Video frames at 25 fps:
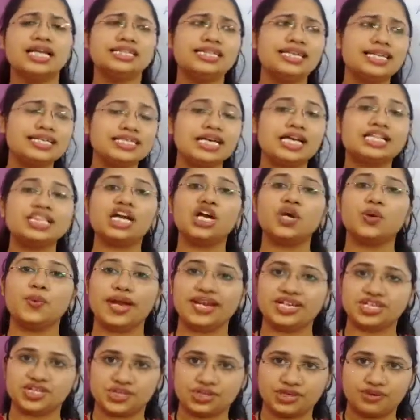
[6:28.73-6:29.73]
These are the
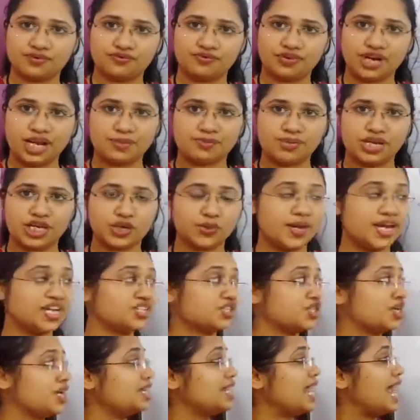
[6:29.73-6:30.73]
question framing
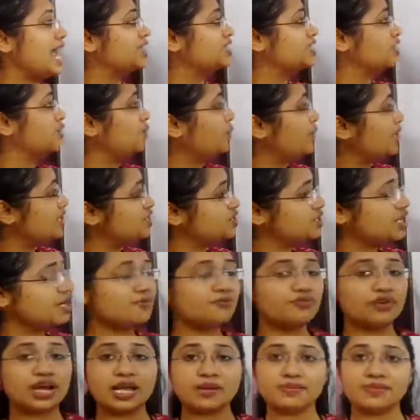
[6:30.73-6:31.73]
question, and the question
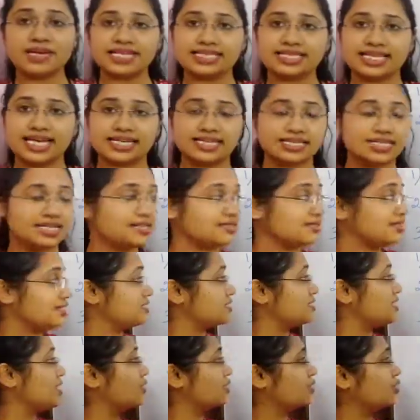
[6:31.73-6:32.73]
framing
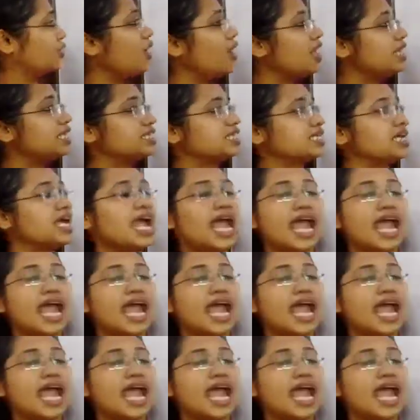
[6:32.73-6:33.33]
sentences are called